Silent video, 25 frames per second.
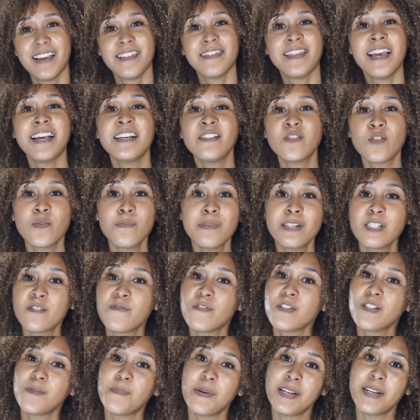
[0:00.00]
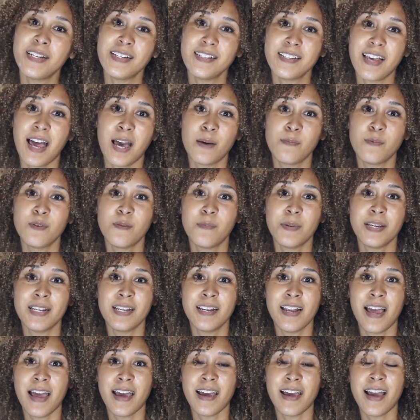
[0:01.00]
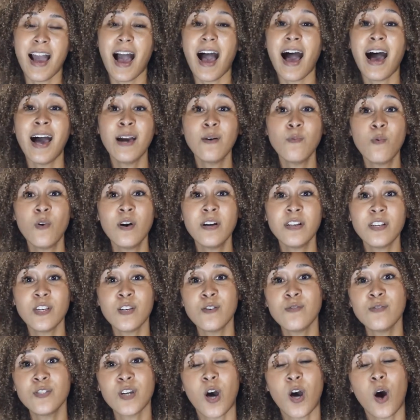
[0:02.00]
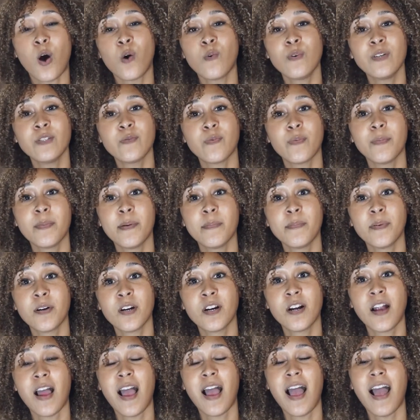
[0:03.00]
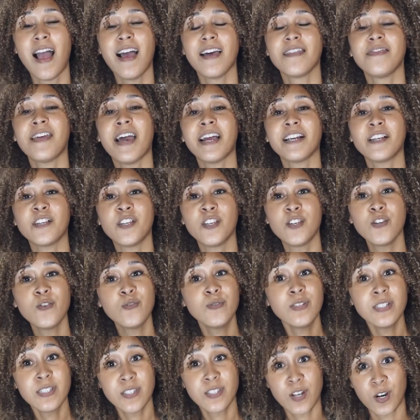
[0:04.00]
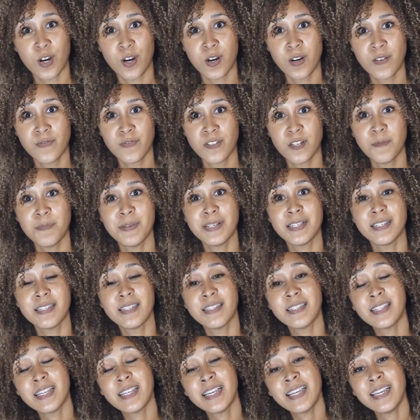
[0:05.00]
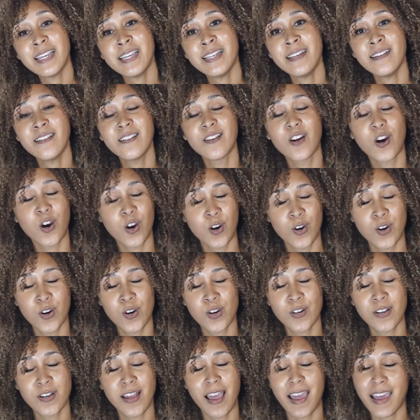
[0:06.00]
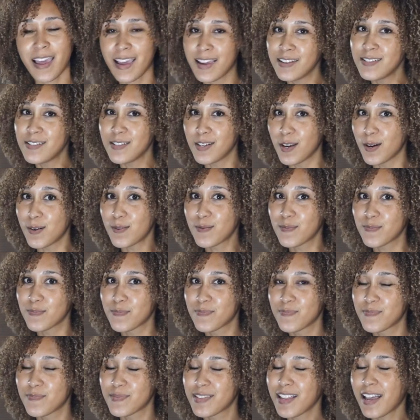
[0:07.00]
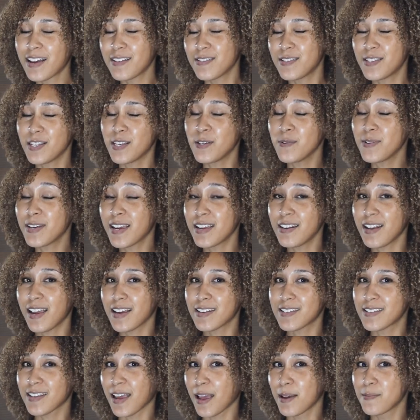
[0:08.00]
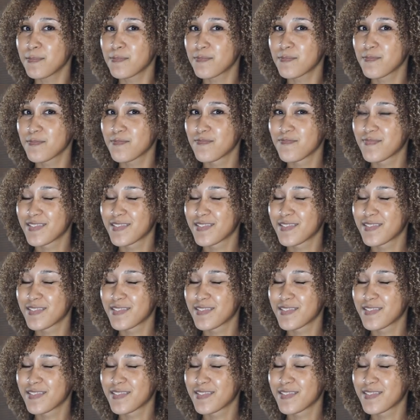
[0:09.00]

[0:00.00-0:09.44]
Thanks so much for spending time with me today. I want you to always remember that you deserve to be seen, heard, and known. I'll see you again next time.